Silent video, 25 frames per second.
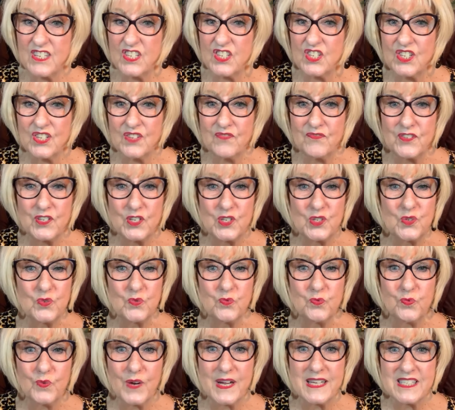is a
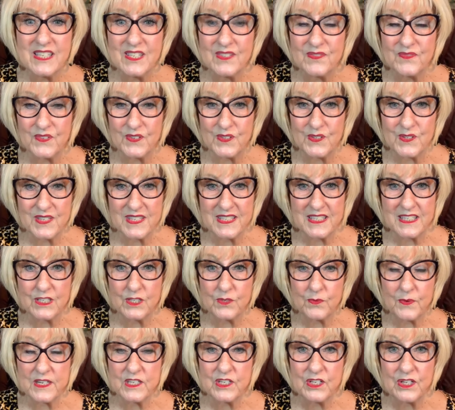stressful
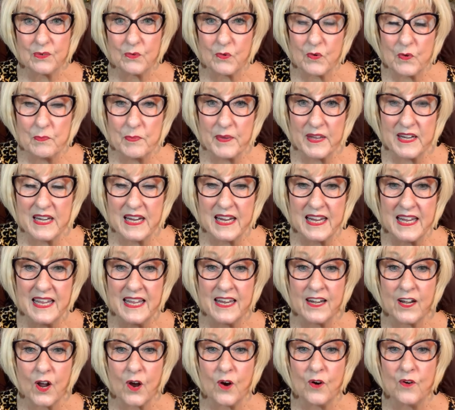situation that we've been
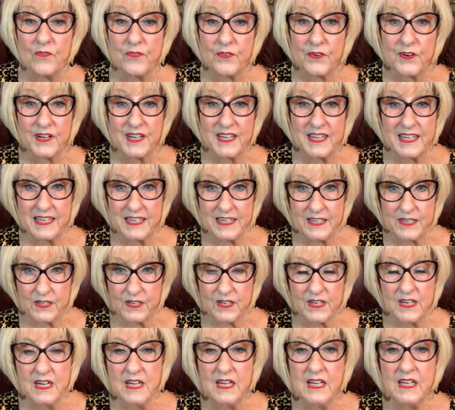in over a
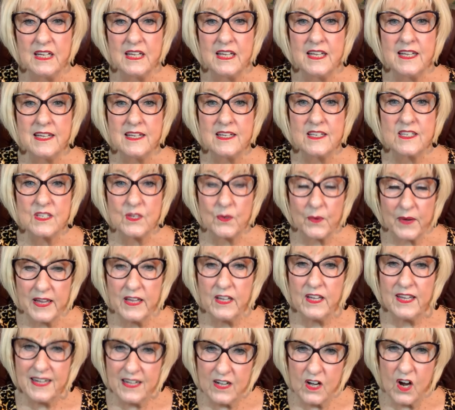year. So it
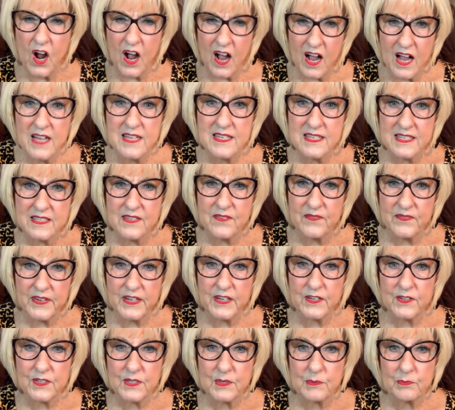can cause
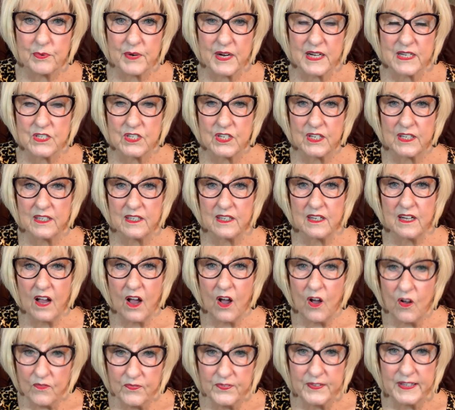severe depression.
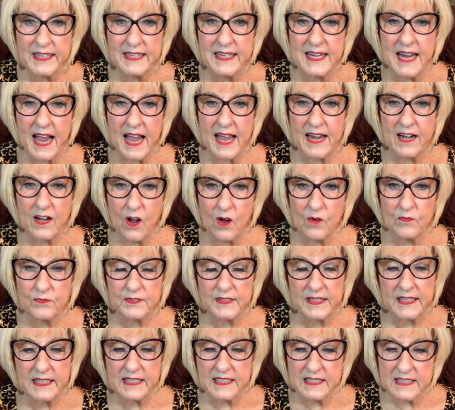Hopefully not.
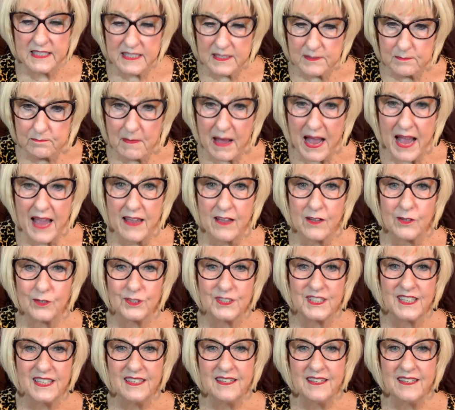Hopefully it's mild,